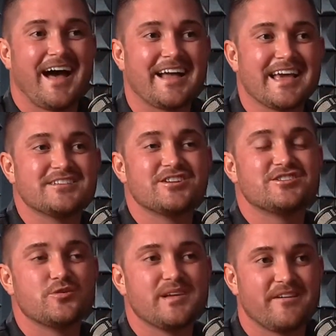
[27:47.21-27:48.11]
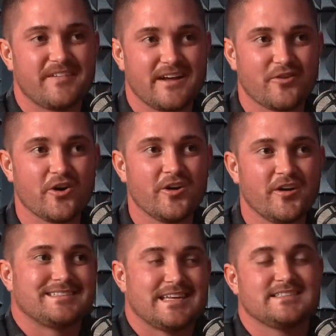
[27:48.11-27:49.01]
I guess just do me a favor.
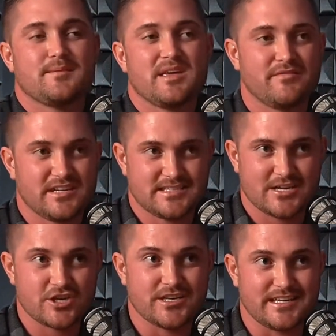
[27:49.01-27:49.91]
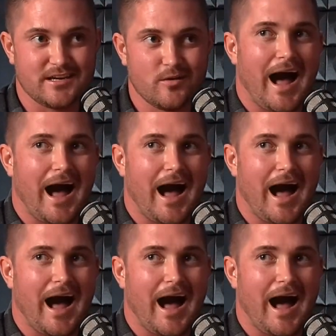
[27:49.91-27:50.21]
Since I'm giving you such a good deal,